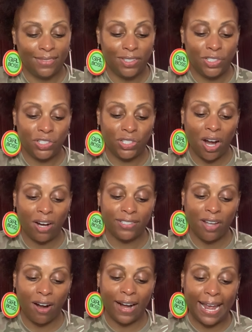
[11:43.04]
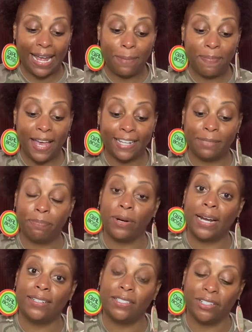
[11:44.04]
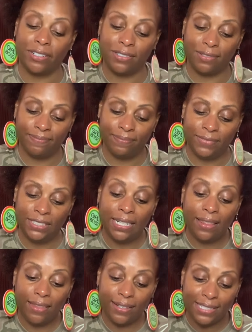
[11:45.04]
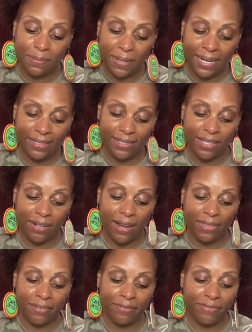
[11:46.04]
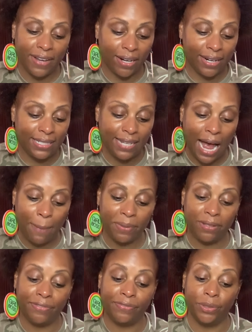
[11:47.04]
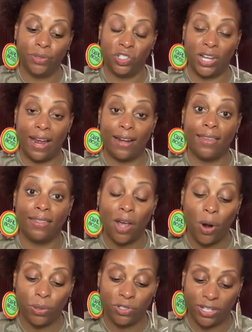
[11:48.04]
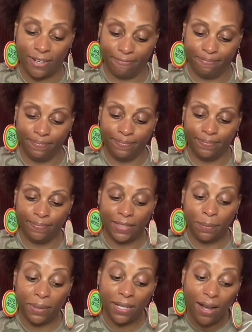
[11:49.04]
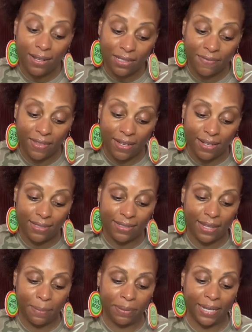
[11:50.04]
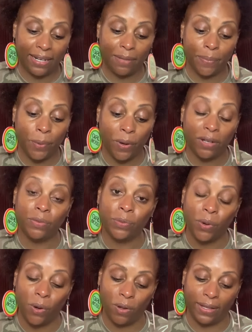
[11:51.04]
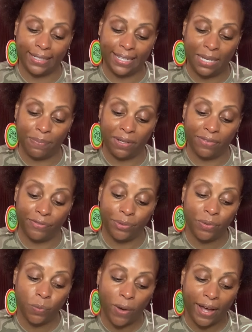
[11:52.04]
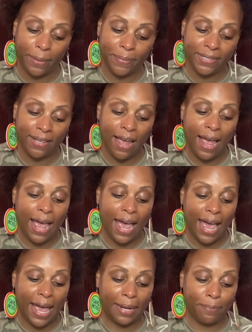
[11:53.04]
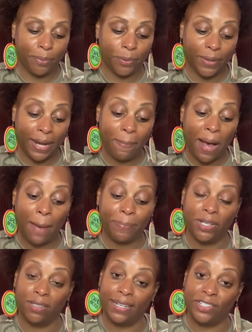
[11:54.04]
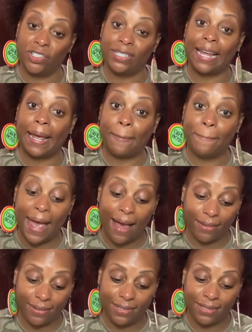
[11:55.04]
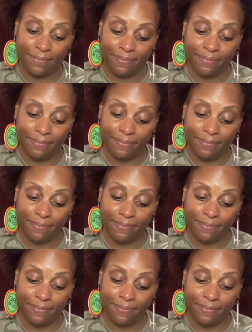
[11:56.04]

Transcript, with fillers: Sharks are apex predators. This means they're at the very top of the food chain in the ocean. Because of this, they play an important role in keeping food webs and prey population in balance.